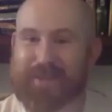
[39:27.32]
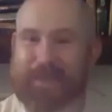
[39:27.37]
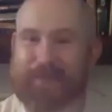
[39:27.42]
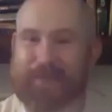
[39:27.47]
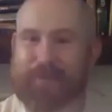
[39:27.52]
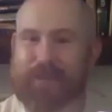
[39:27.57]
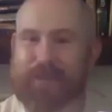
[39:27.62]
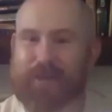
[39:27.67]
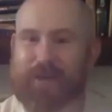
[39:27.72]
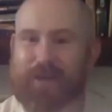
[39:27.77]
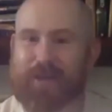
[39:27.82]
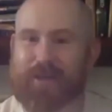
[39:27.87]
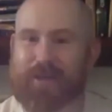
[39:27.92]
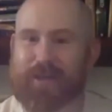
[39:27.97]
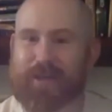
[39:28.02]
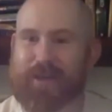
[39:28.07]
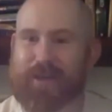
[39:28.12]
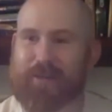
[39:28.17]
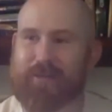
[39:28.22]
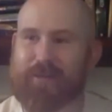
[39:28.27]
token, you
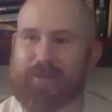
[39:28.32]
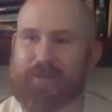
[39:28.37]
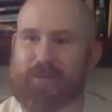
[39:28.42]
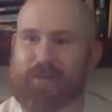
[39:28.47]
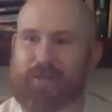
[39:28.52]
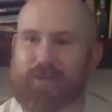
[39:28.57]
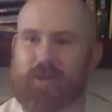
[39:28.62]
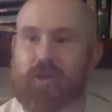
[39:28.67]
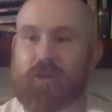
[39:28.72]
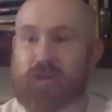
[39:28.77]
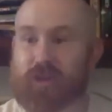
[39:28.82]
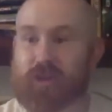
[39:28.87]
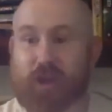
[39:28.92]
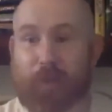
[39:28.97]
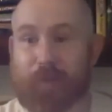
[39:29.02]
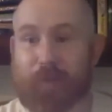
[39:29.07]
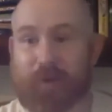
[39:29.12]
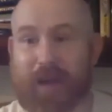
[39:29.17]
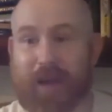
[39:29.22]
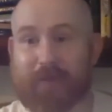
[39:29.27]
know, you can
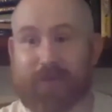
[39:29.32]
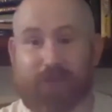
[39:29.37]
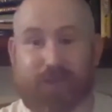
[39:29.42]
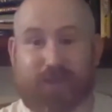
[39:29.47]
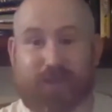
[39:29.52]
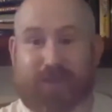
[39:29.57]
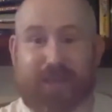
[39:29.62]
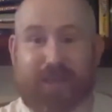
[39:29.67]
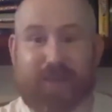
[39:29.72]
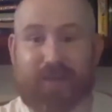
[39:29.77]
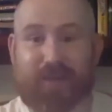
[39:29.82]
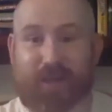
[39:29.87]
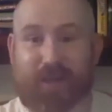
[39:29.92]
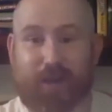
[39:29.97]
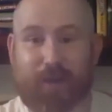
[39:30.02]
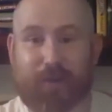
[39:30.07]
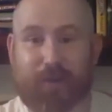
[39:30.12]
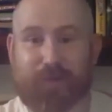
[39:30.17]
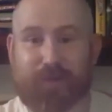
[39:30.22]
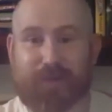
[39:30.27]
shop around. You can see other
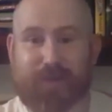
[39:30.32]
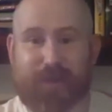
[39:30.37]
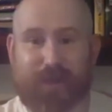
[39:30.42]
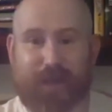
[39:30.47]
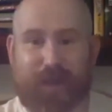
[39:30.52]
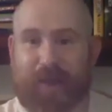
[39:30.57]
clubs.